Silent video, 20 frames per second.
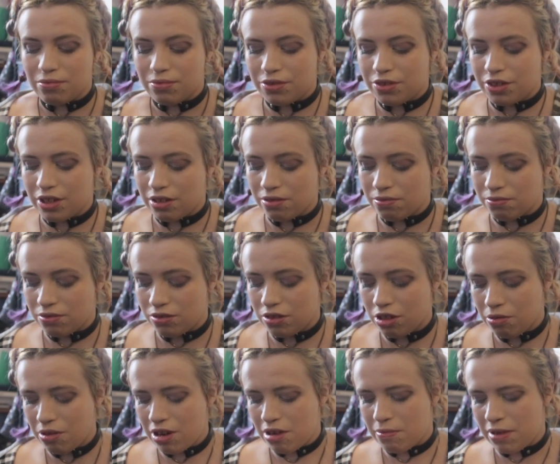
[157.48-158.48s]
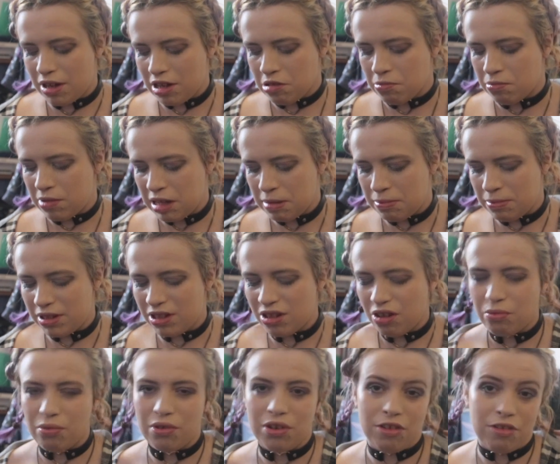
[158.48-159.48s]
So not wearing makeup made me
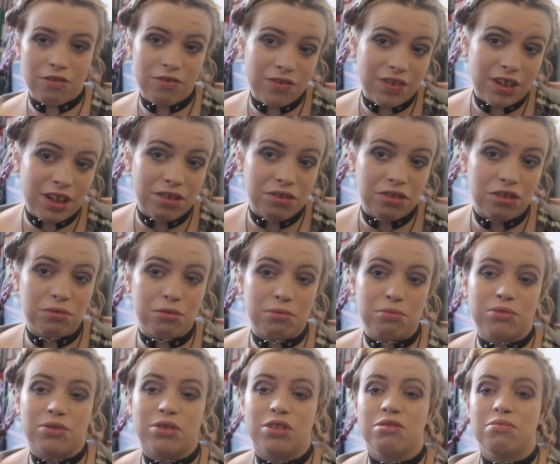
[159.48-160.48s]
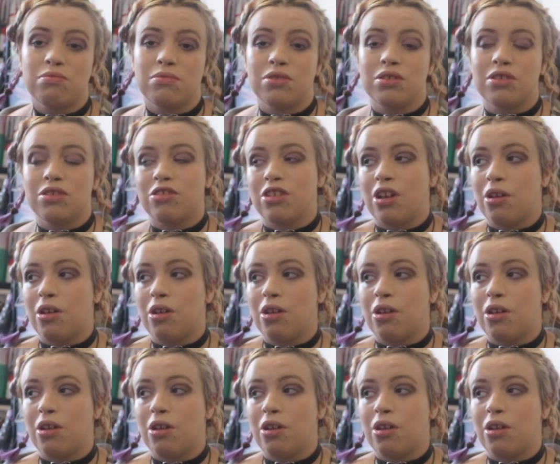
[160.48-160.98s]
not want to film too much.